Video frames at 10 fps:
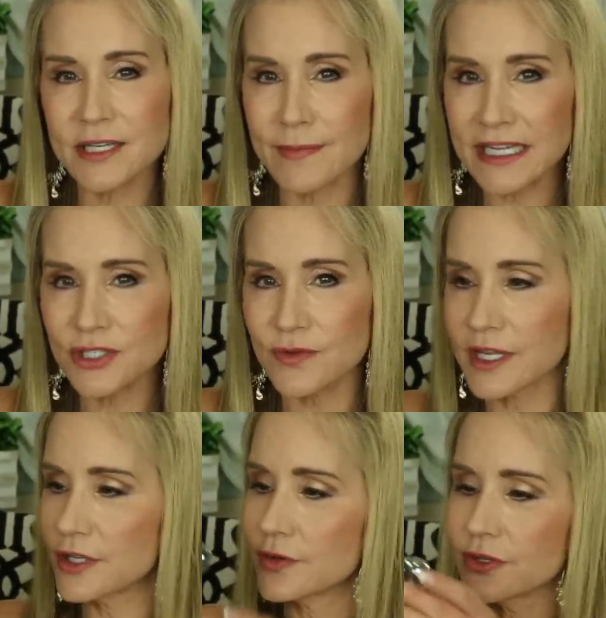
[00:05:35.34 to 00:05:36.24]
to make sure
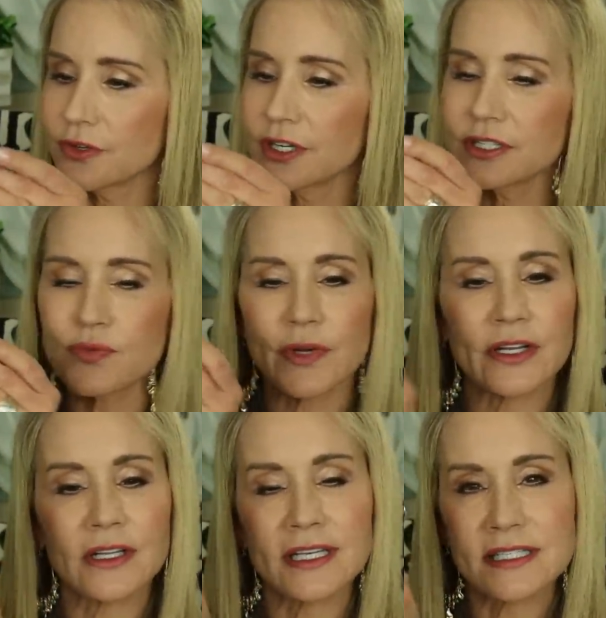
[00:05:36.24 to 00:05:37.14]
that your unit is
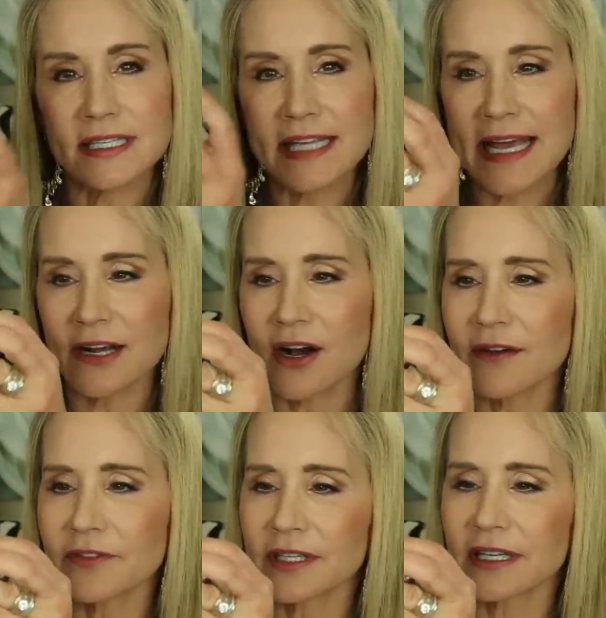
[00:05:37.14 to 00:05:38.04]
real is to take
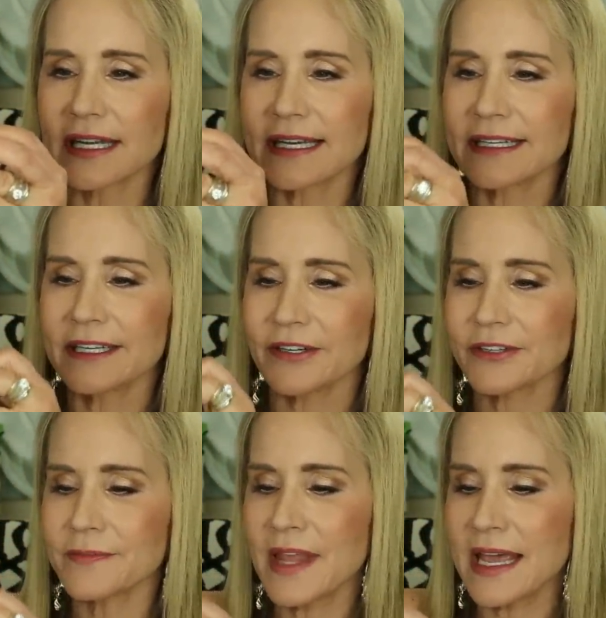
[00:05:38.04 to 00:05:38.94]
off the little head
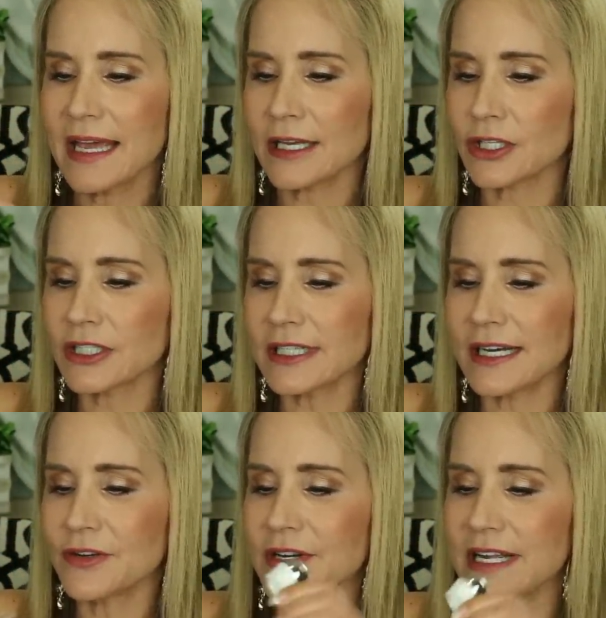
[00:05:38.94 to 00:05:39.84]
here and look
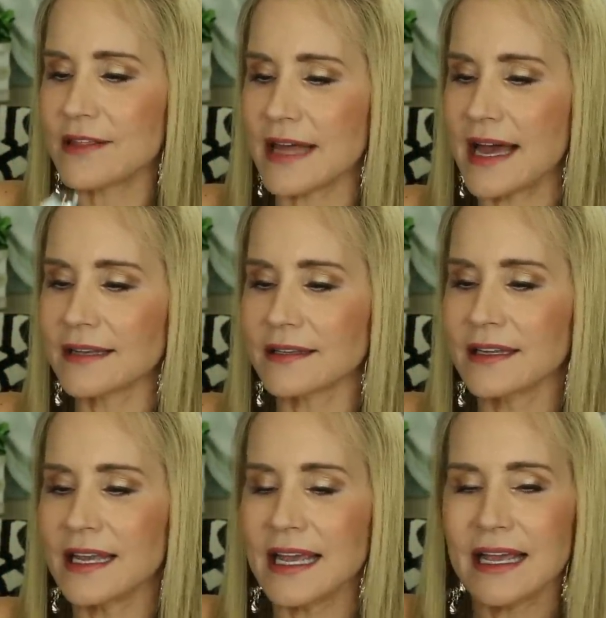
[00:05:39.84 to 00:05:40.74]
underneath that.
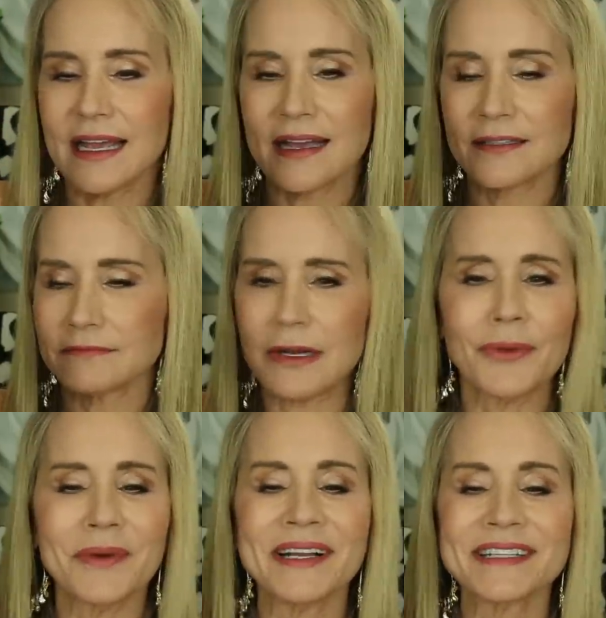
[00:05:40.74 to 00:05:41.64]

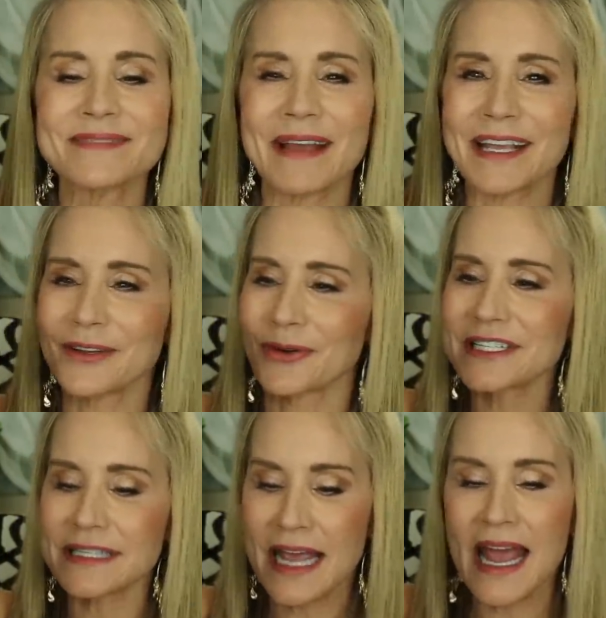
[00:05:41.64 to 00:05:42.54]
Oh, it's making a
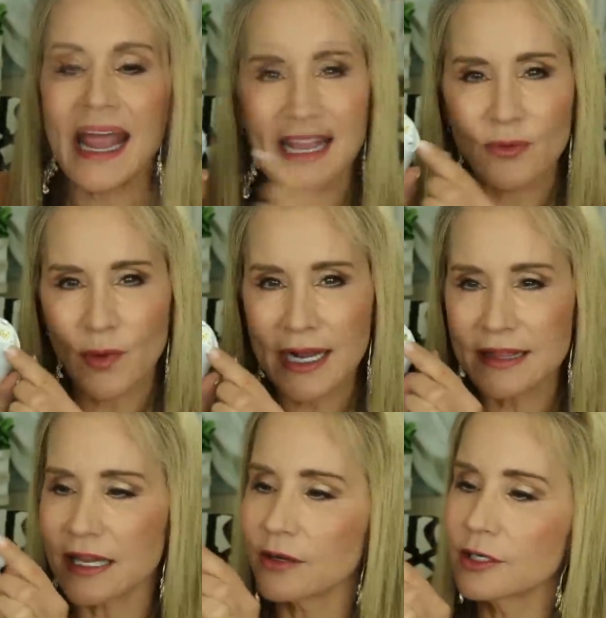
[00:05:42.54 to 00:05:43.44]
noise. And right
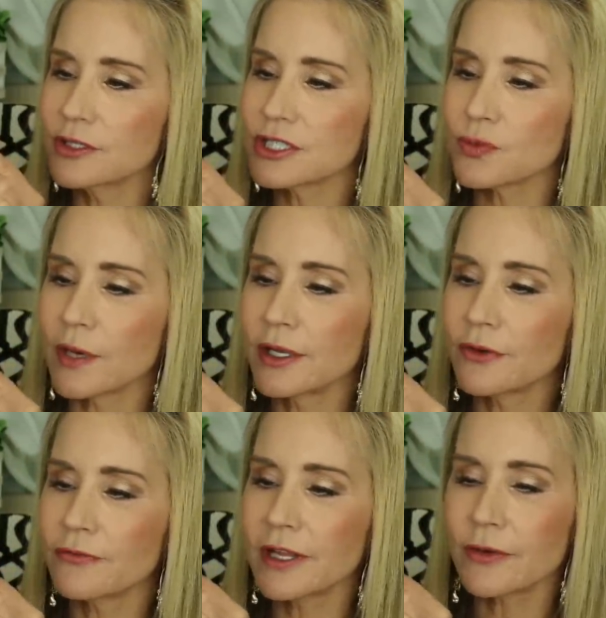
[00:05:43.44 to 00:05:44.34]
there, you just run your
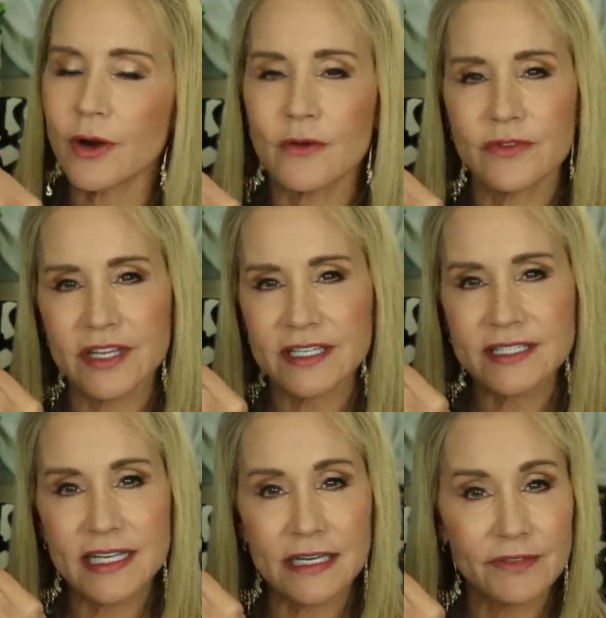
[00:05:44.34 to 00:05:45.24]
finger over this.
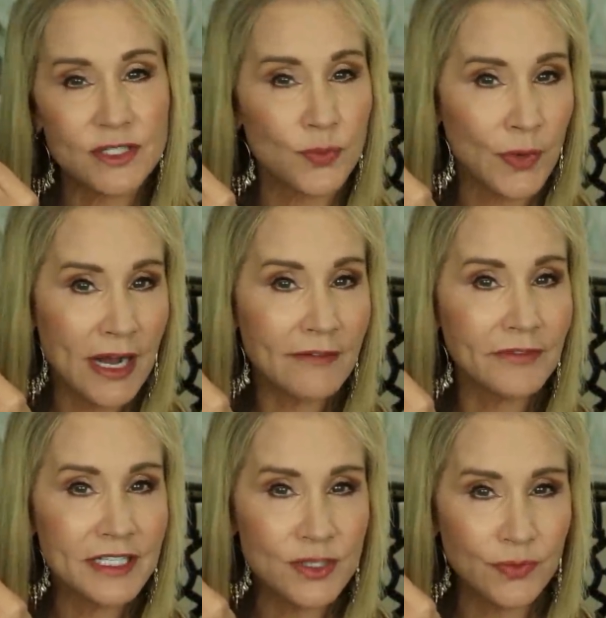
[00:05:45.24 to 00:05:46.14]
And if it's rough,
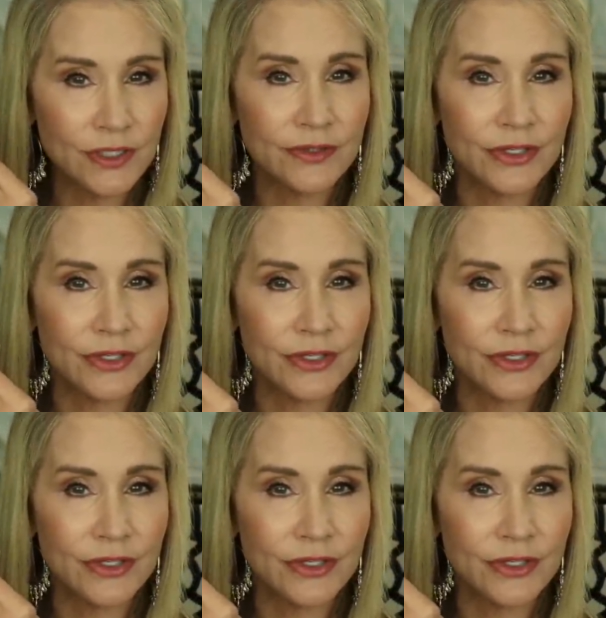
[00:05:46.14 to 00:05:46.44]
it's a real